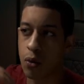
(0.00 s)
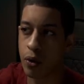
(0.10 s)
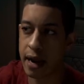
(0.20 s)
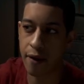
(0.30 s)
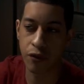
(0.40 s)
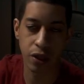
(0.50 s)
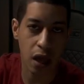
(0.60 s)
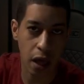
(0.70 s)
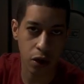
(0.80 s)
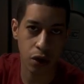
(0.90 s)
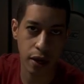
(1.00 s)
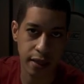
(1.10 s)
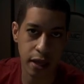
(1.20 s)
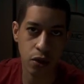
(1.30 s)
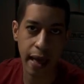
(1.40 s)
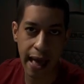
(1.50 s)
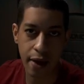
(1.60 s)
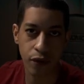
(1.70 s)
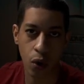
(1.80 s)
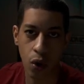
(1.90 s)
whatever the color grade that you
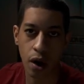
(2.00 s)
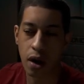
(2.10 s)
have on.